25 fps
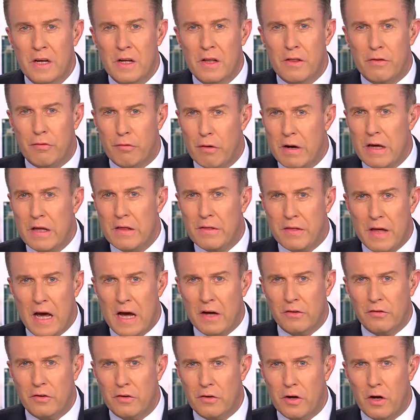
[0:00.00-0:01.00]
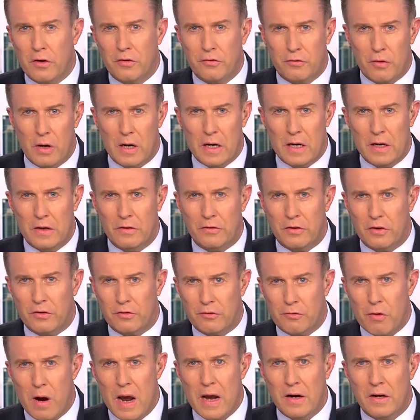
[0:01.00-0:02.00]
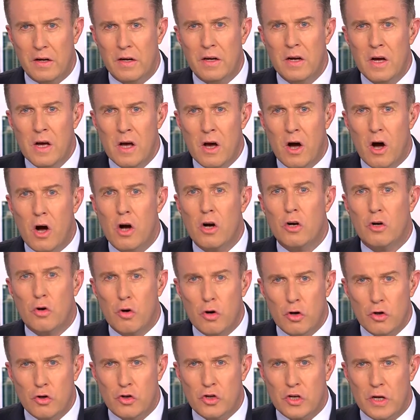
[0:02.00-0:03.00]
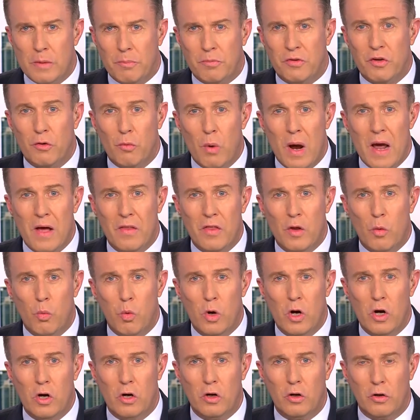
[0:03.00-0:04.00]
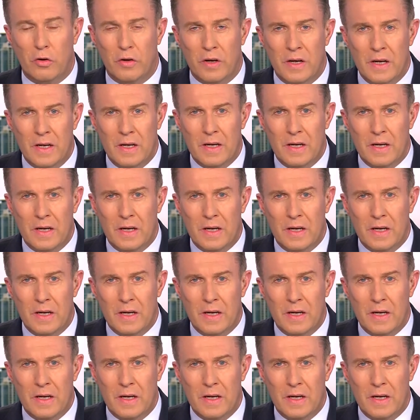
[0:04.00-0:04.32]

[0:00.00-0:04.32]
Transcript: 3,000 Australians are stranded on cruise ships around the world,